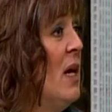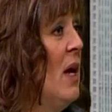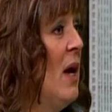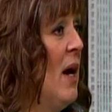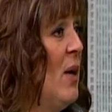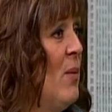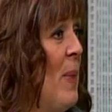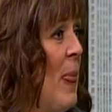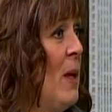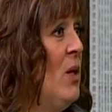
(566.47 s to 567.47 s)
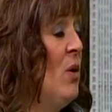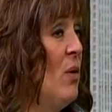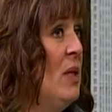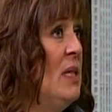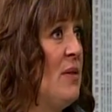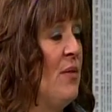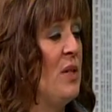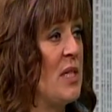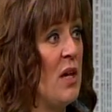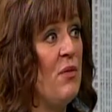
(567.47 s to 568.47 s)
and if
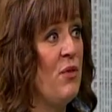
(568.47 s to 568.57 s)
it's tough